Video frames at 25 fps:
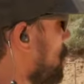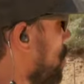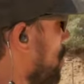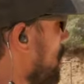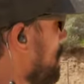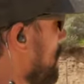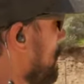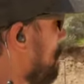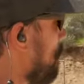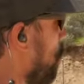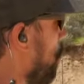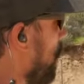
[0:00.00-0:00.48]
going to be
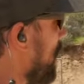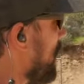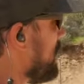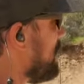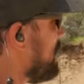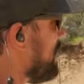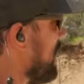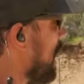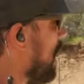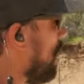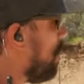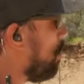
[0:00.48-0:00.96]
pointed
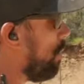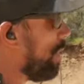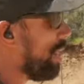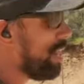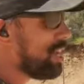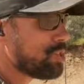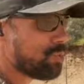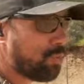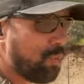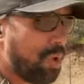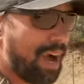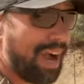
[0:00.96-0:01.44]

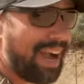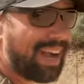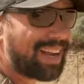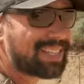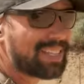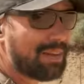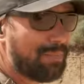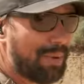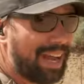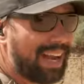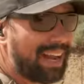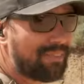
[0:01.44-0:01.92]
downrange. Why? Because I
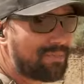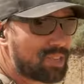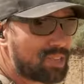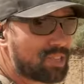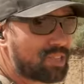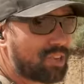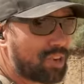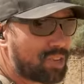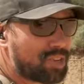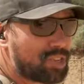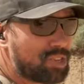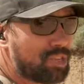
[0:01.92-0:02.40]
might have to
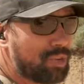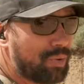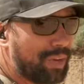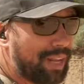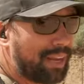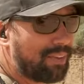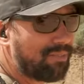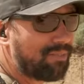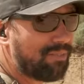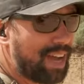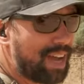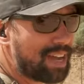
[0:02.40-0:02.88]
start shooting
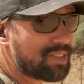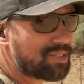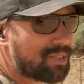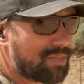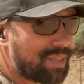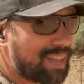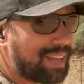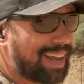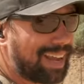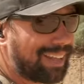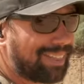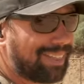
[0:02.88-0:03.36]
faster
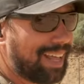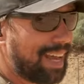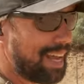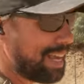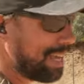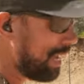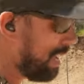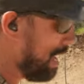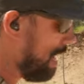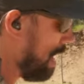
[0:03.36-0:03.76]
than I'd like.